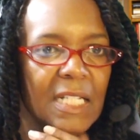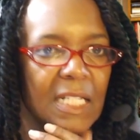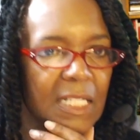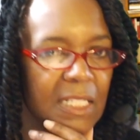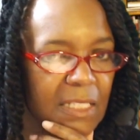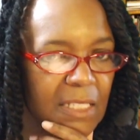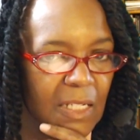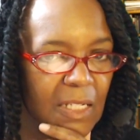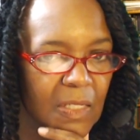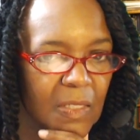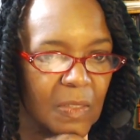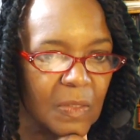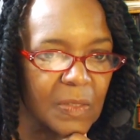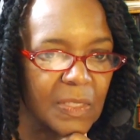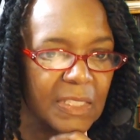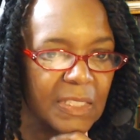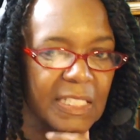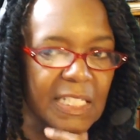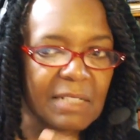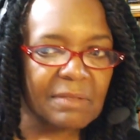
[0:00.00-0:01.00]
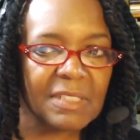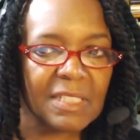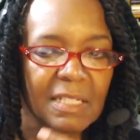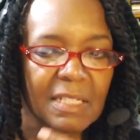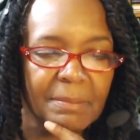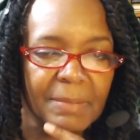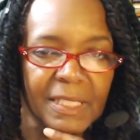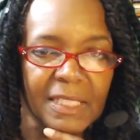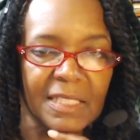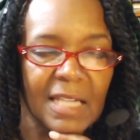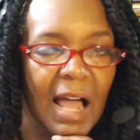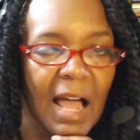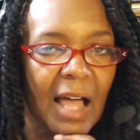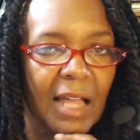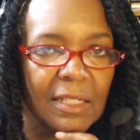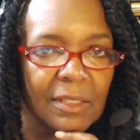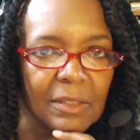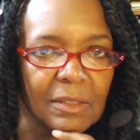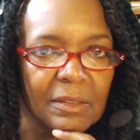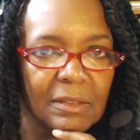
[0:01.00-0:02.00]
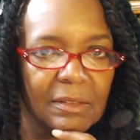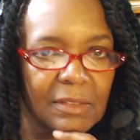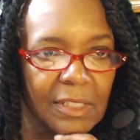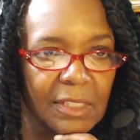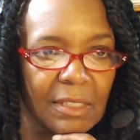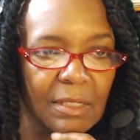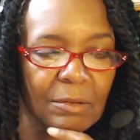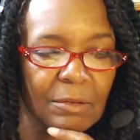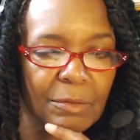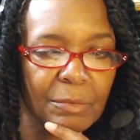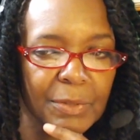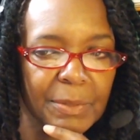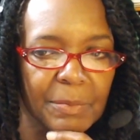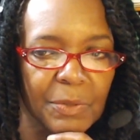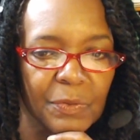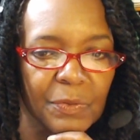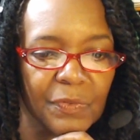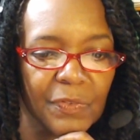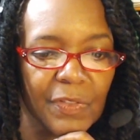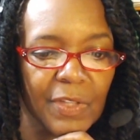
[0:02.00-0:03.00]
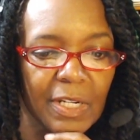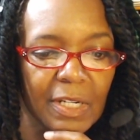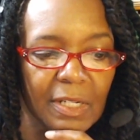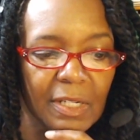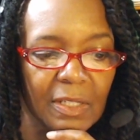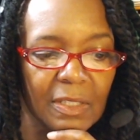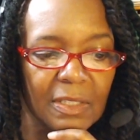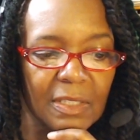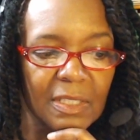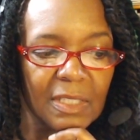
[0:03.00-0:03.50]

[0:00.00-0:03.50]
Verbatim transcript: So the kid was nothing but a toddler, you know, when we moved there.